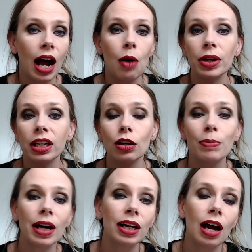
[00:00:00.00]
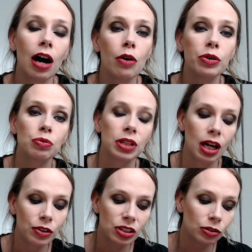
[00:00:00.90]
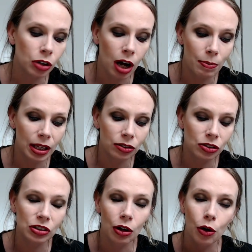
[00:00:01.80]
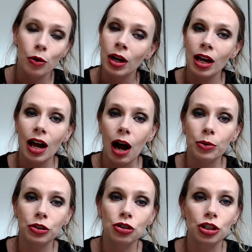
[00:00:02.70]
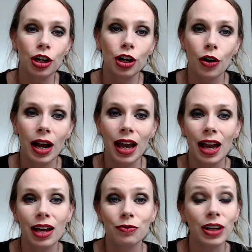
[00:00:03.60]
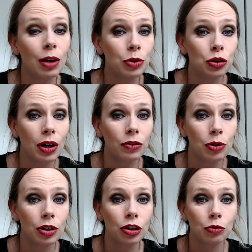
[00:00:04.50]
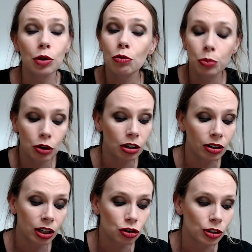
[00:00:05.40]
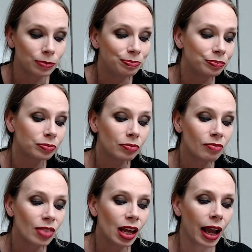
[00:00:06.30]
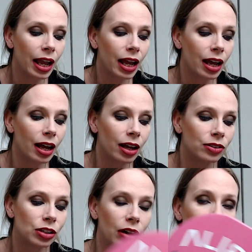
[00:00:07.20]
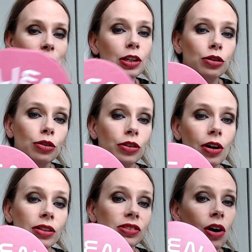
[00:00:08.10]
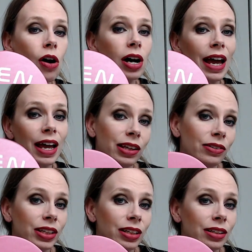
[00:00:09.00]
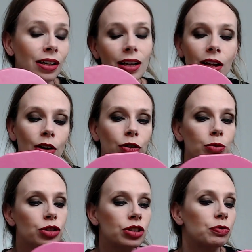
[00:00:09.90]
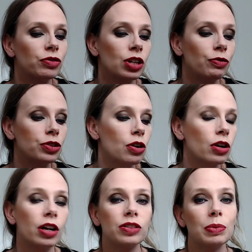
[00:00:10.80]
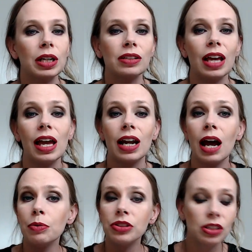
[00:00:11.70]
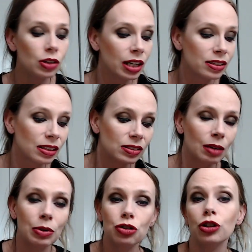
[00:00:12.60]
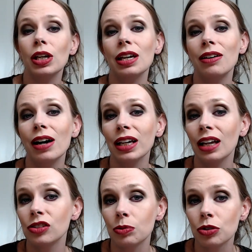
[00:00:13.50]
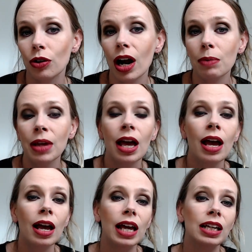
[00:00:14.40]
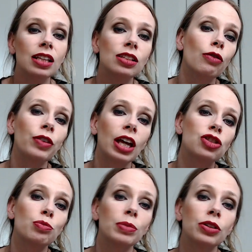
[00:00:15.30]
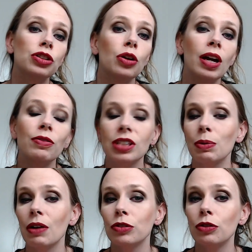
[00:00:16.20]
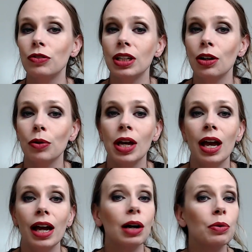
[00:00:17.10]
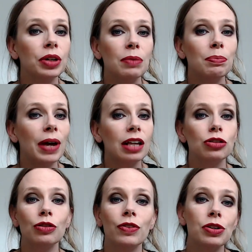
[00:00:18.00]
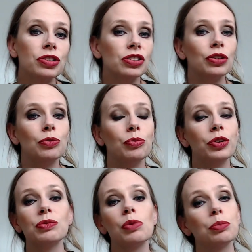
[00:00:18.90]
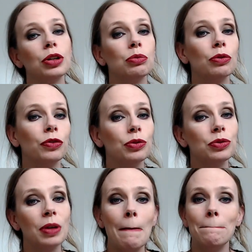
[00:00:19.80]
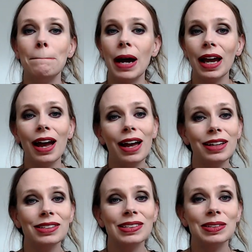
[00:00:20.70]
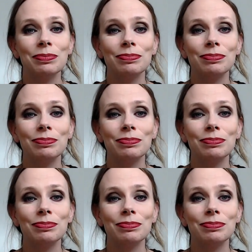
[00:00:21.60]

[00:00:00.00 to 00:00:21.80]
I want to hear about it. I always read every single comment, so I want to share and find out what you have going on in your beauty collection. And let me know your thoughts on Alien from just Jeffree Star Cosmetics. And I will see you guys next time. Make sure you hit like and subscribe and hit the notification bell so you know every time we have a new video. And I will get back to you very soon with some more beauty reviews. Bye, guys.